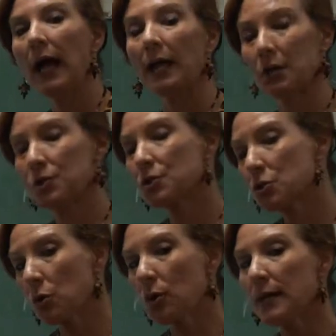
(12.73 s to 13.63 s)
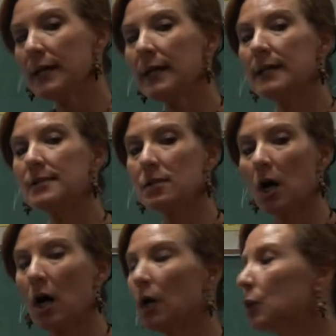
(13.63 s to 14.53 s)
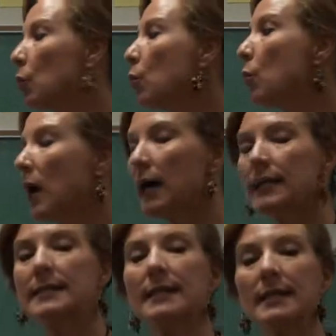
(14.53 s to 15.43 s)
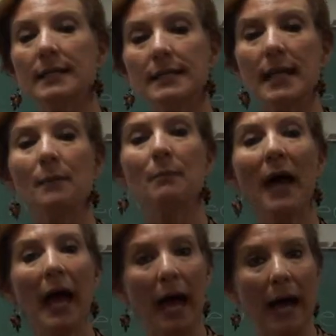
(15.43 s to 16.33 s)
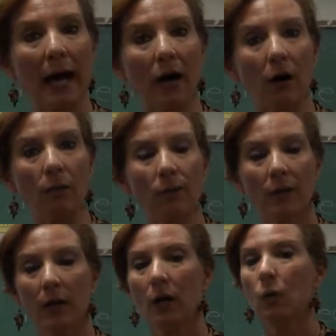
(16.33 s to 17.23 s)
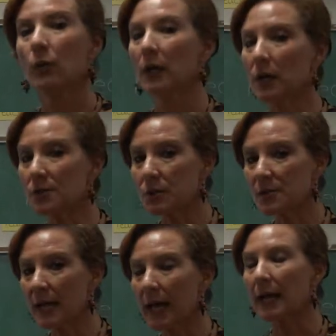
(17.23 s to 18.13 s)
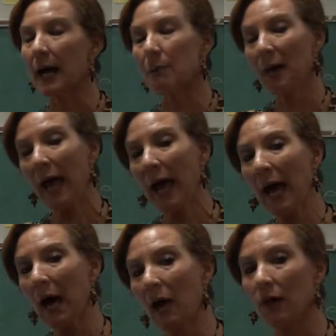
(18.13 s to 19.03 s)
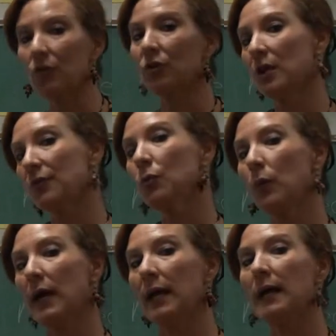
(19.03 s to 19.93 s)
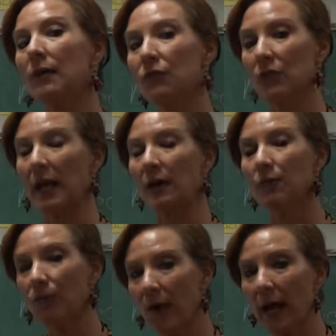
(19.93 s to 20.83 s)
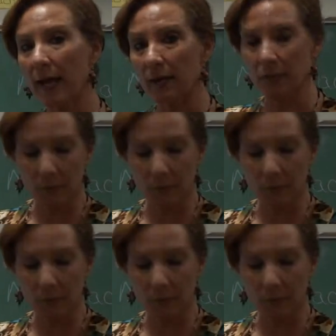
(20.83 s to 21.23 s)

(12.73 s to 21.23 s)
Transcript: And our story is called, What is a Pal? We also said a pal is another way of saying friend.